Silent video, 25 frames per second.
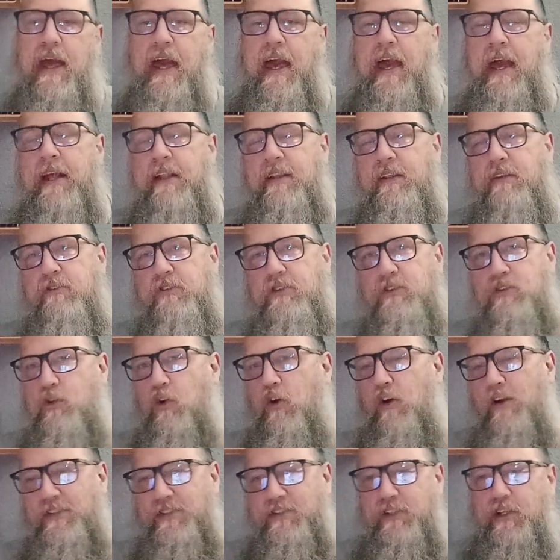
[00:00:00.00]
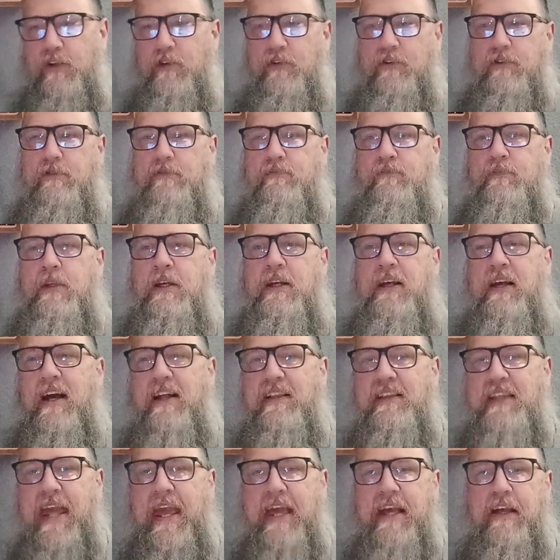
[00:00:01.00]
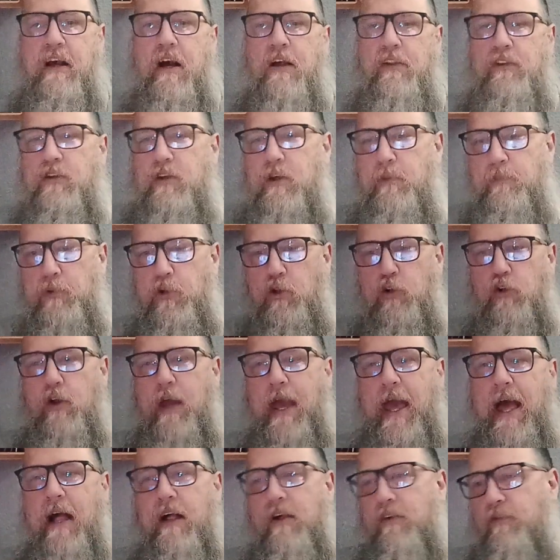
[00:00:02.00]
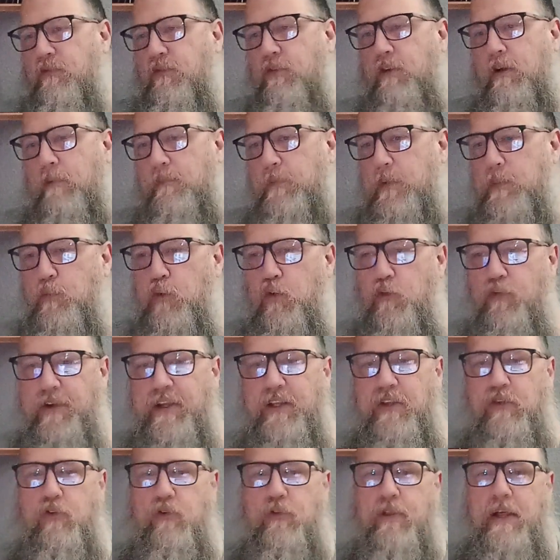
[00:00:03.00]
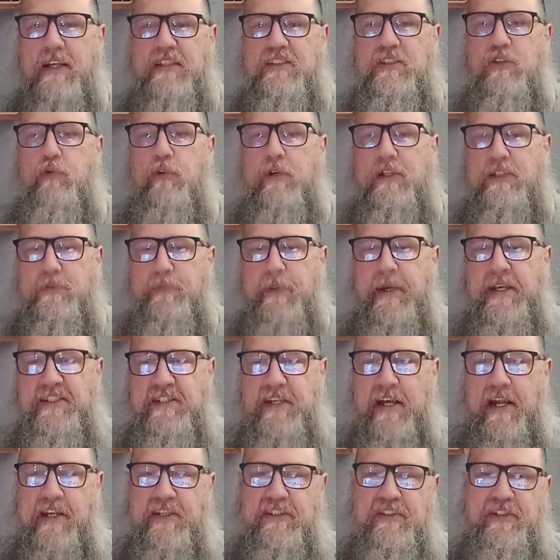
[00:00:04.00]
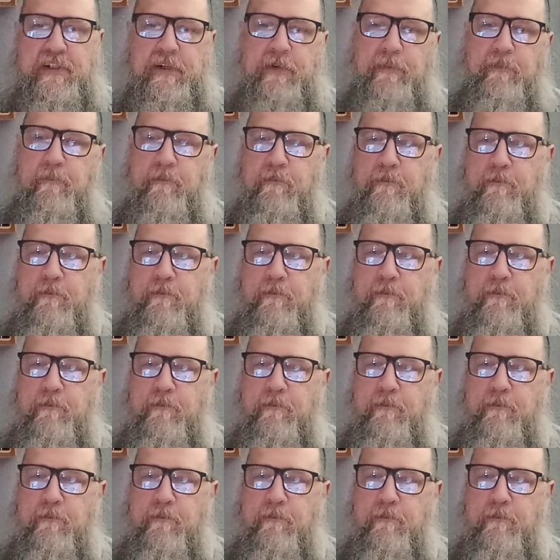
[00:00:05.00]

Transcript: And it was also a take on the computer HAL from the movie 2001: A Space Odyssey.